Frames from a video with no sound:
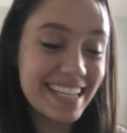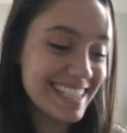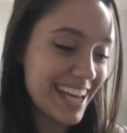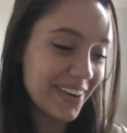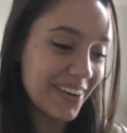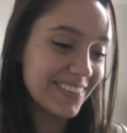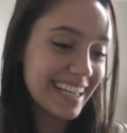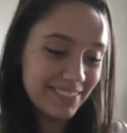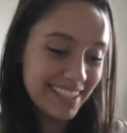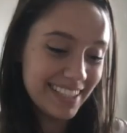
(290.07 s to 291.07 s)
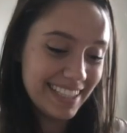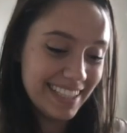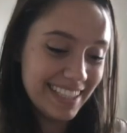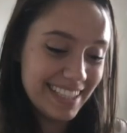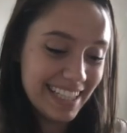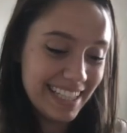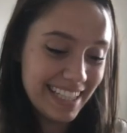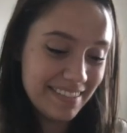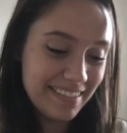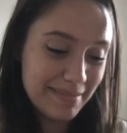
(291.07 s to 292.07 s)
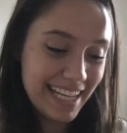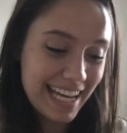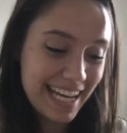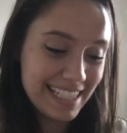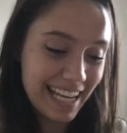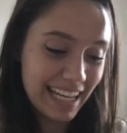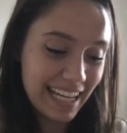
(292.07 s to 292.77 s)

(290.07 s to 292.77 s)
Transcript: so give me a second.